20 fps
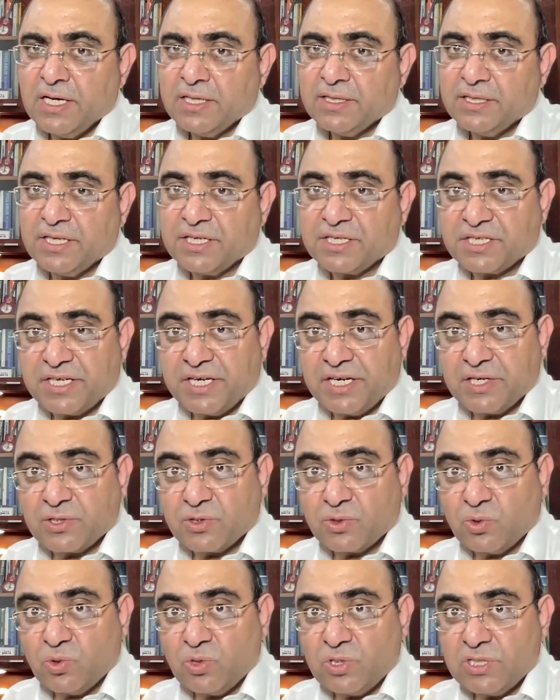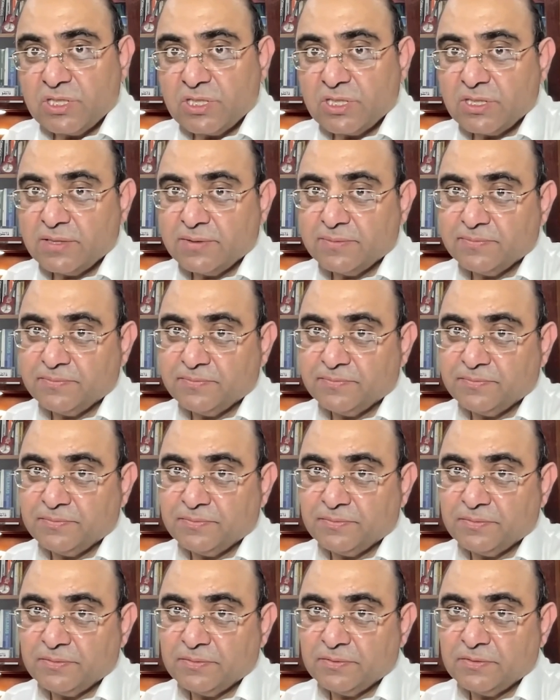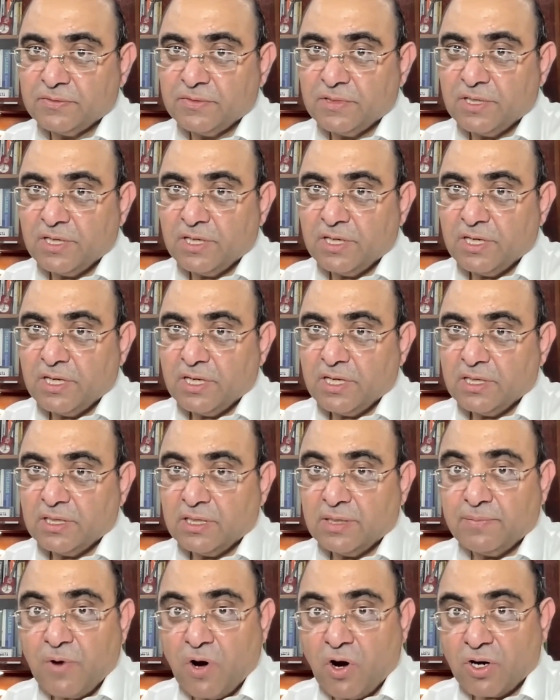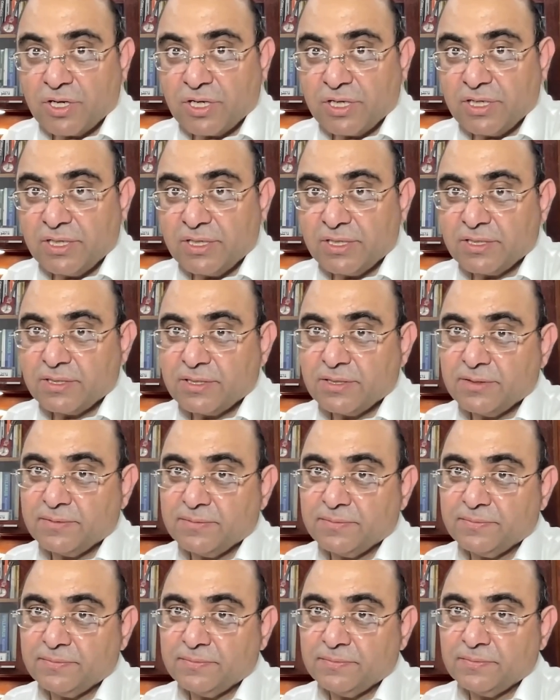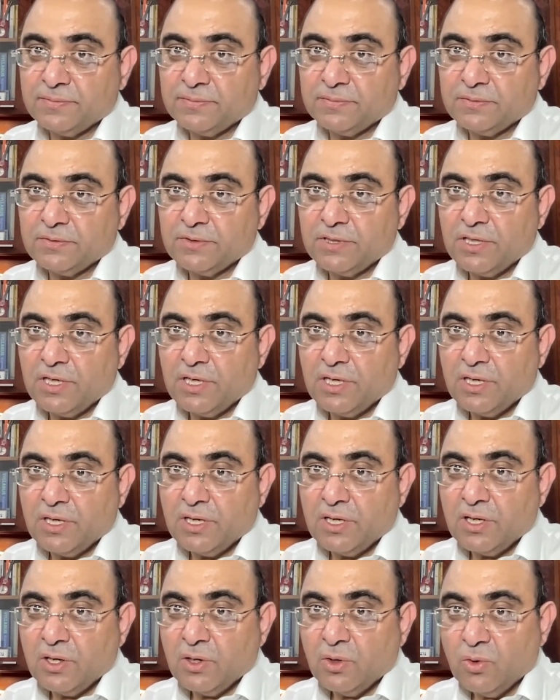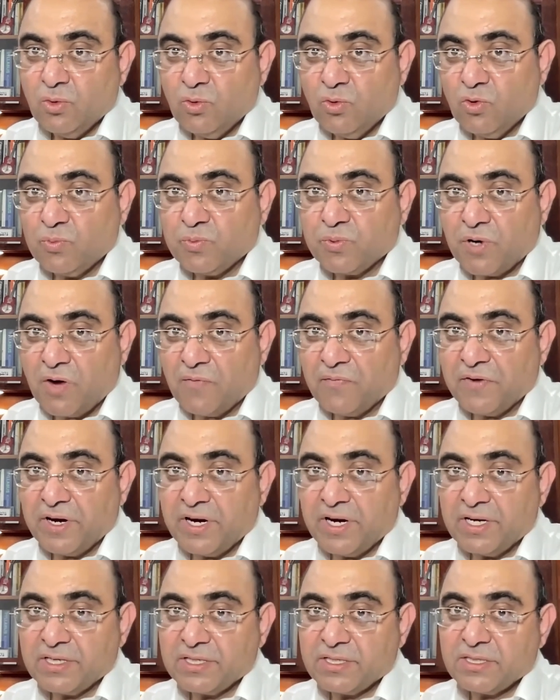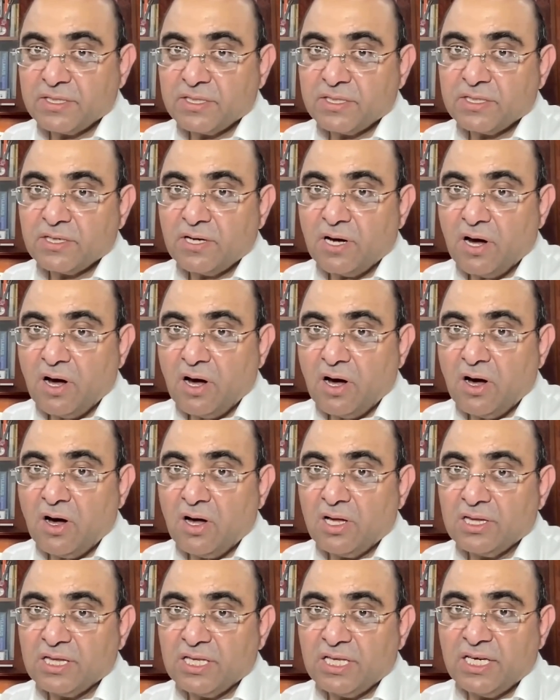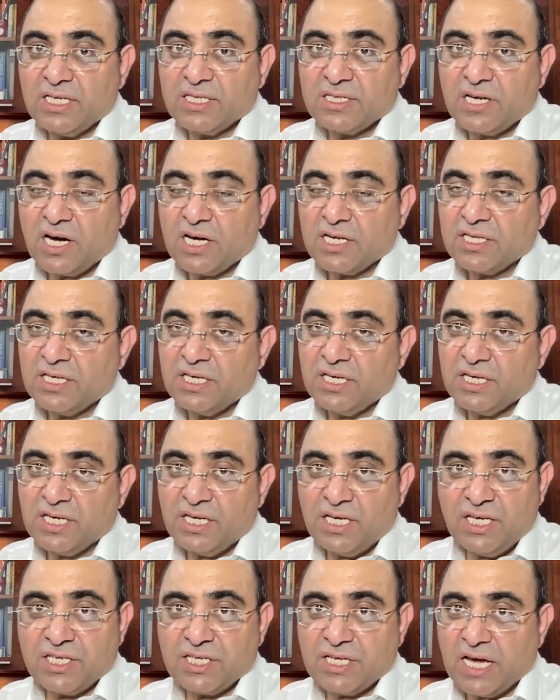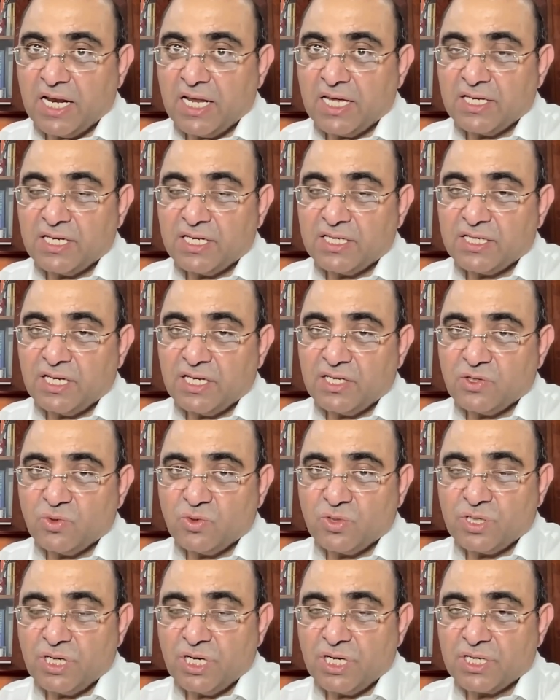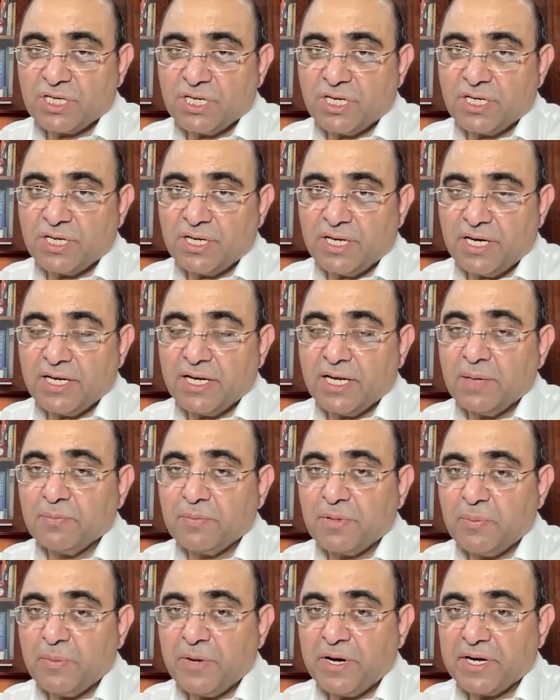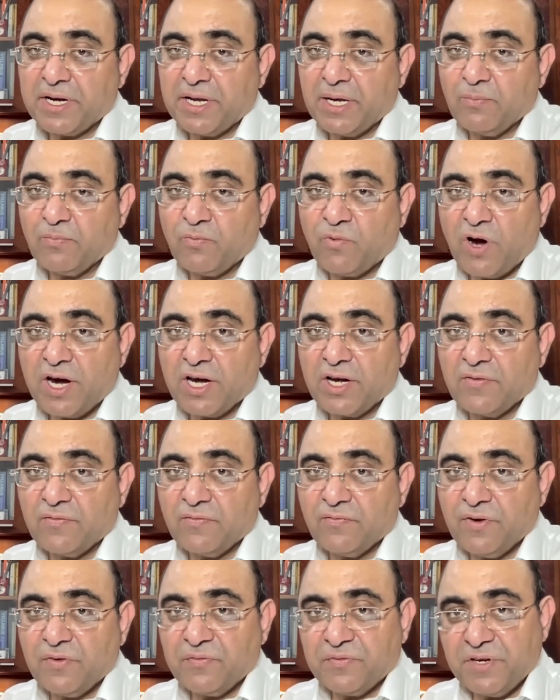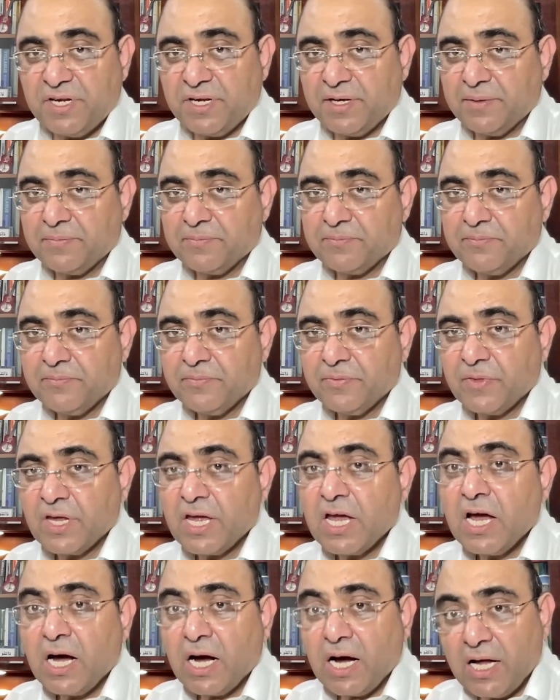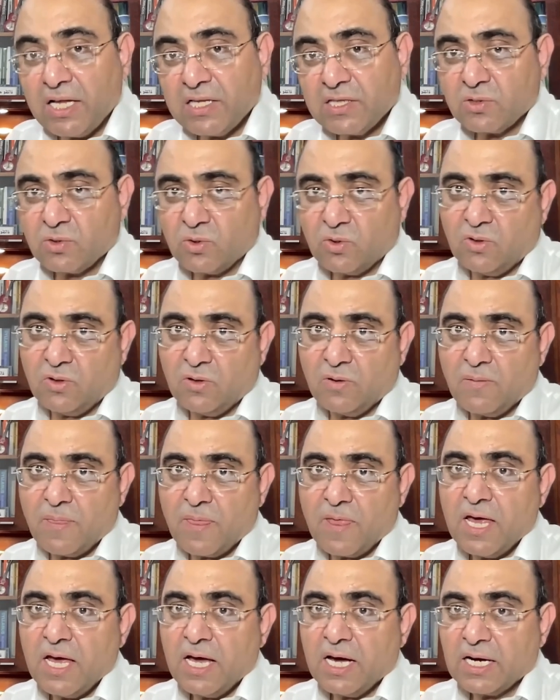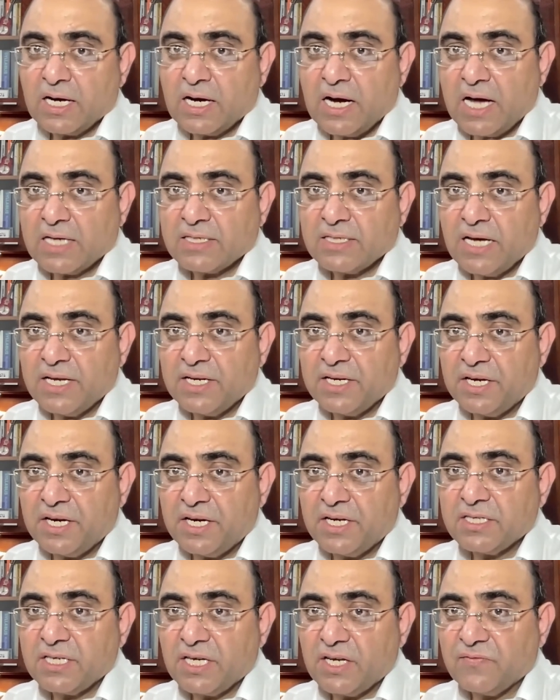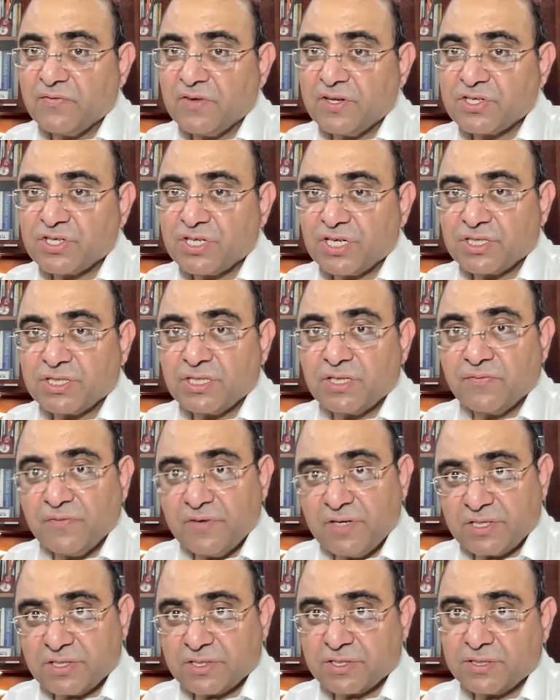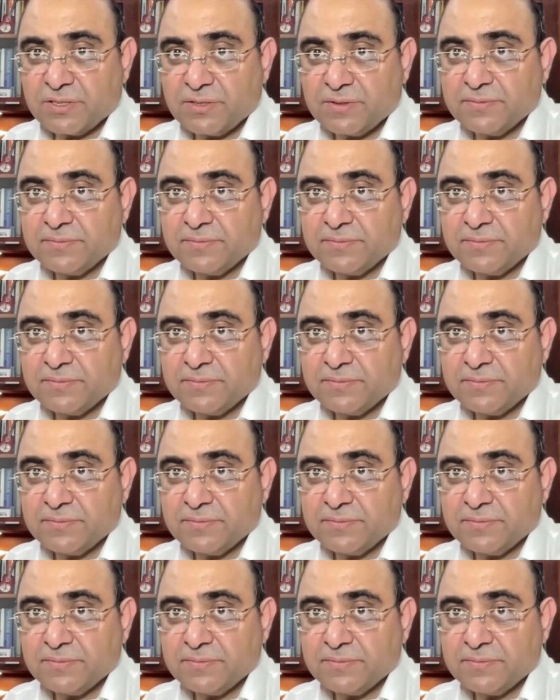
the trade rules, the borders, who profits. All these are the key challenges associated in implementing point 15. Also, Gaza needs infrastructure first.